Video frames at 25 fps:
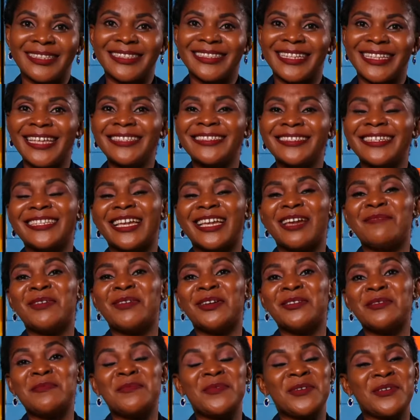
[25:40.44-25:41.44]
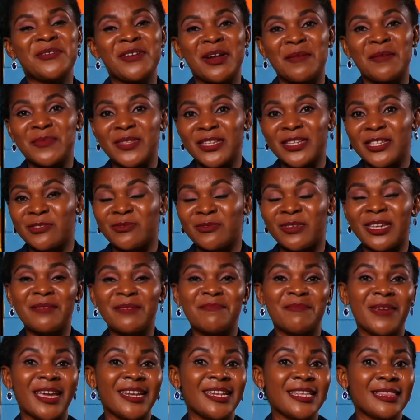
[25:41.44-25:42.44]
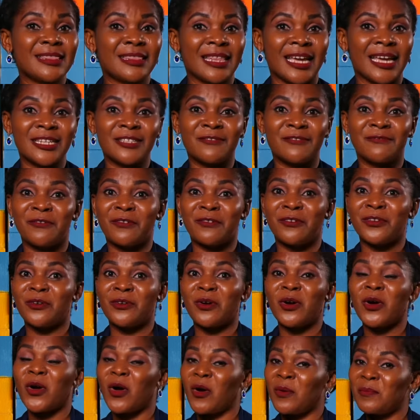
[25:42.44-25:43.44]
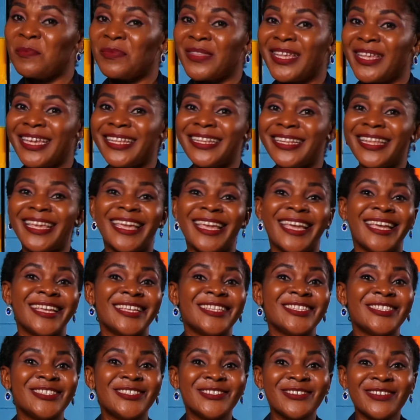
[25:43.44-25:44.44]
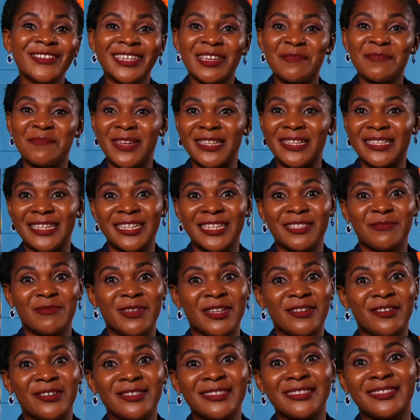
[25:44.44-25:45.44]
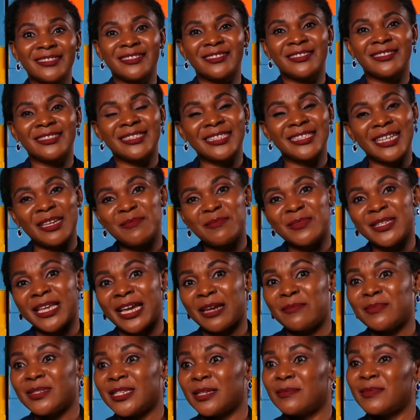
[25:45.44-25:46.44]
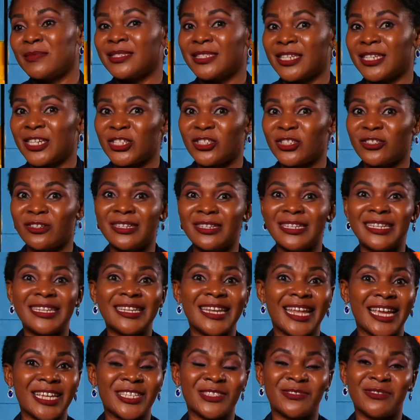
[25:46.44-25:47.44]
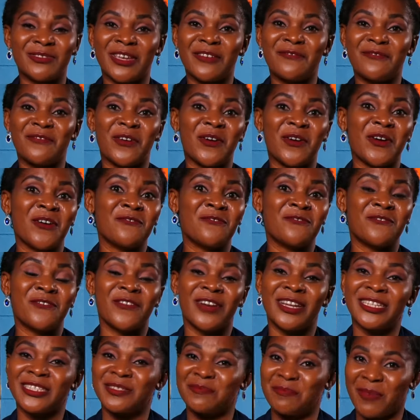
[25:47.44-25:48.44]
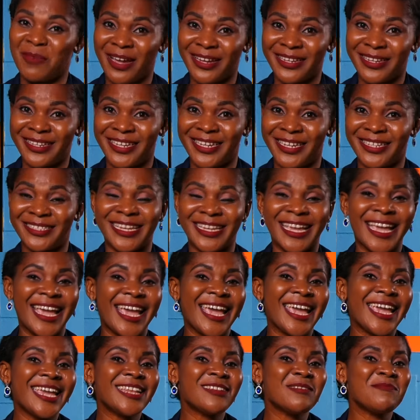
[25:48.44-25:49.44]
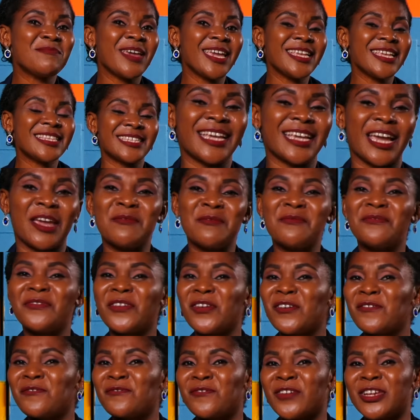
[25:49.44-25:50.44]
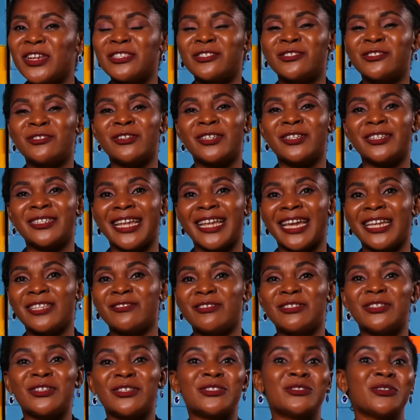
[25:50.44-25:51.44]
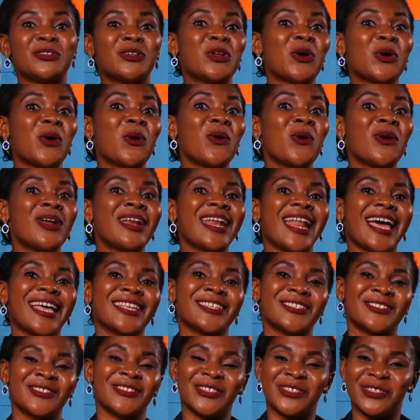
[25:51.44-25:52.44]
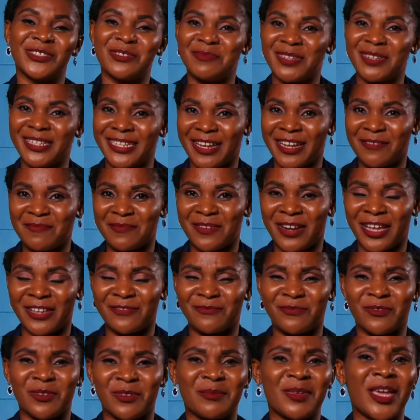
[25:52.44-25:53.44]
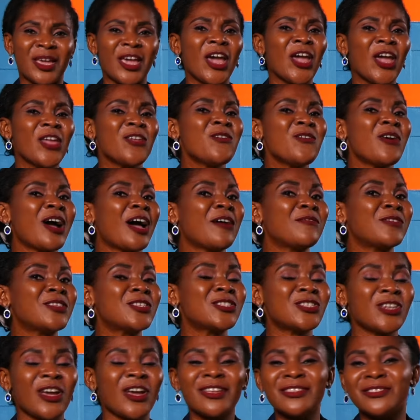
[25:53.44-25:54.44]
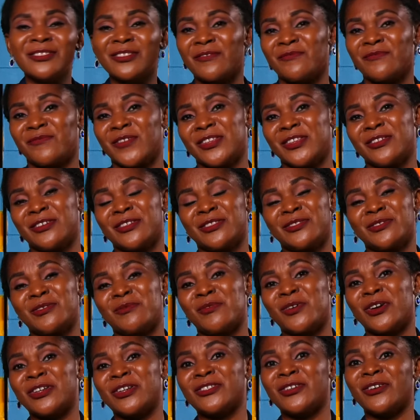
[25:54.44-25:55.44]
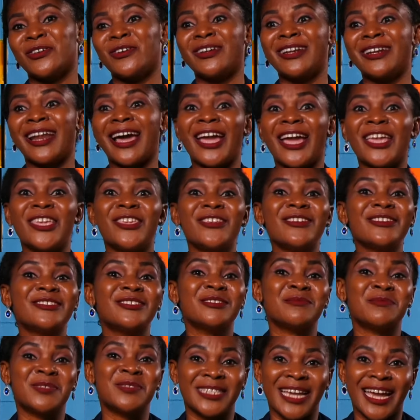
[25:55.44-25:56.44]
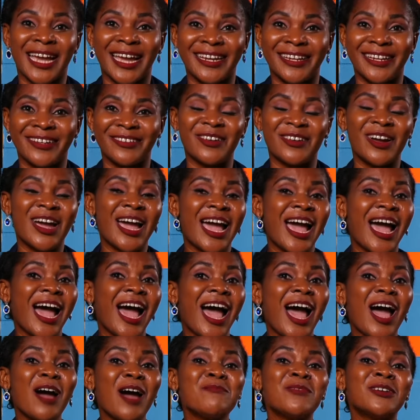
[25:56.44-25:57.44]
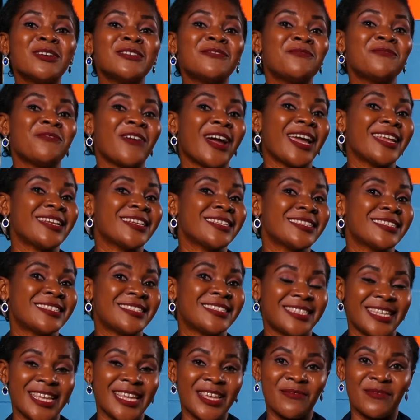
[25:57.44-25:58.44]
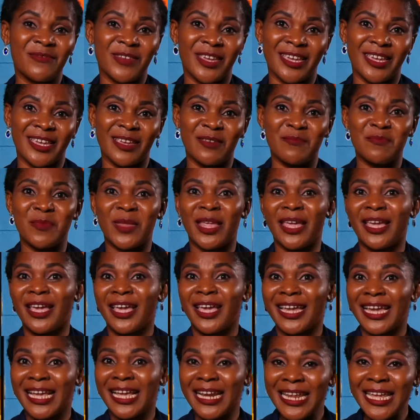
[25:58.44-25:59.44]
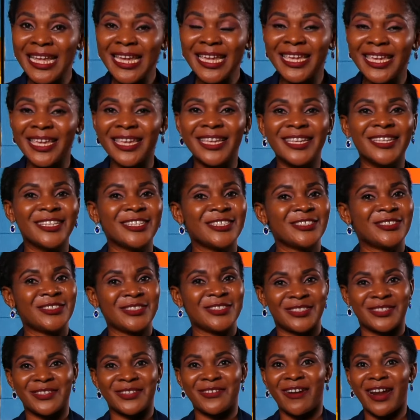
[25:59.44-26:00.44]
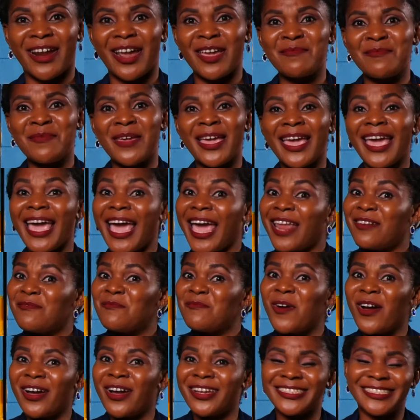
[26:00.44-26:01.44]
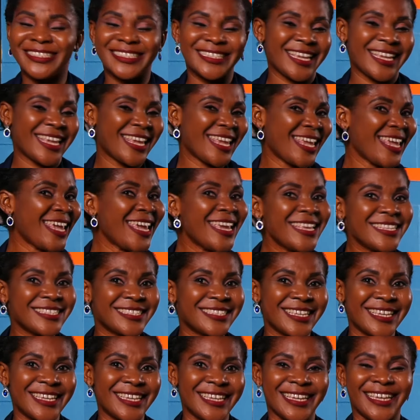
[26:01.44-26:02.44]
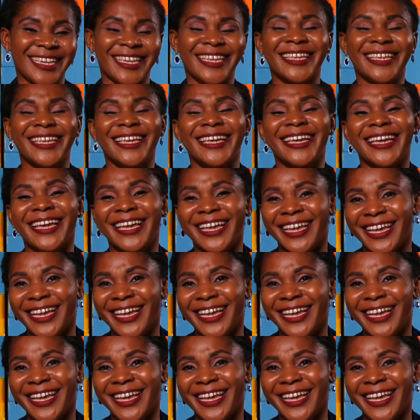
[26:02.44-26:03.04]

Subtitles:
That's our time on the program this week. Many thanks for your company. Do keep a date with us, same time, same station, next week for a fresh package. In the meantime, feel free to connect with us on all our social media platforms. You have tons of videos to watch on our YouTube channel, Almond Finance TV. Click, subscribe, and watch. Easy.